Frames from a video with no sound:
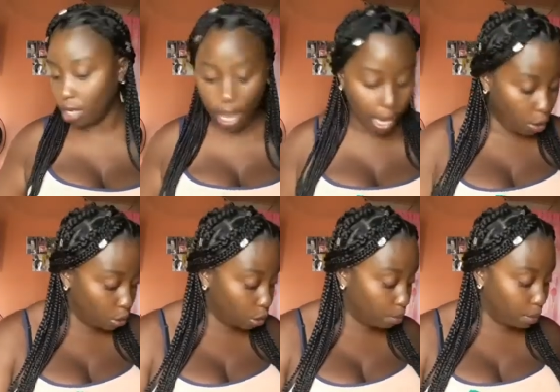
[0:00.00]
and I'm
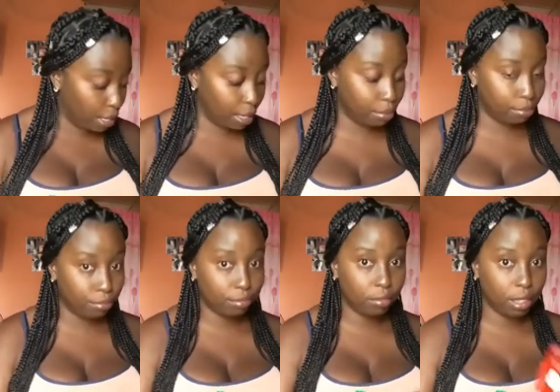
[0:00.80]
going to be eating
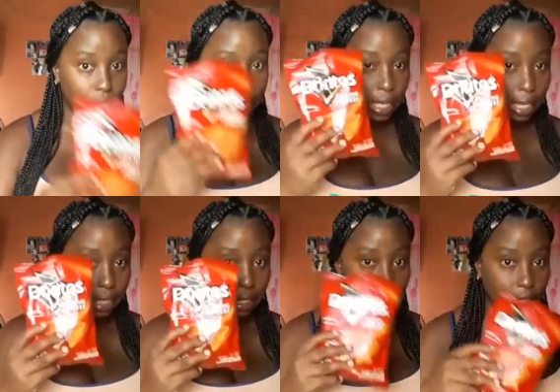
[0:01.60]

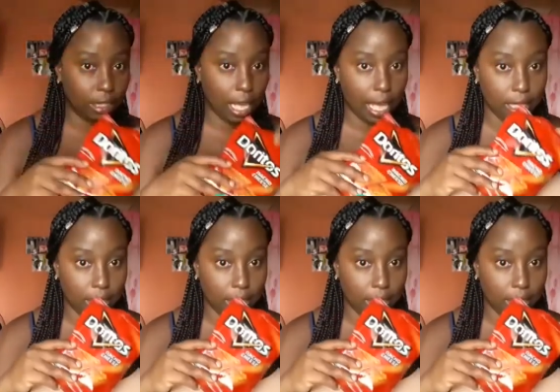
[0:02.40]
this, guys.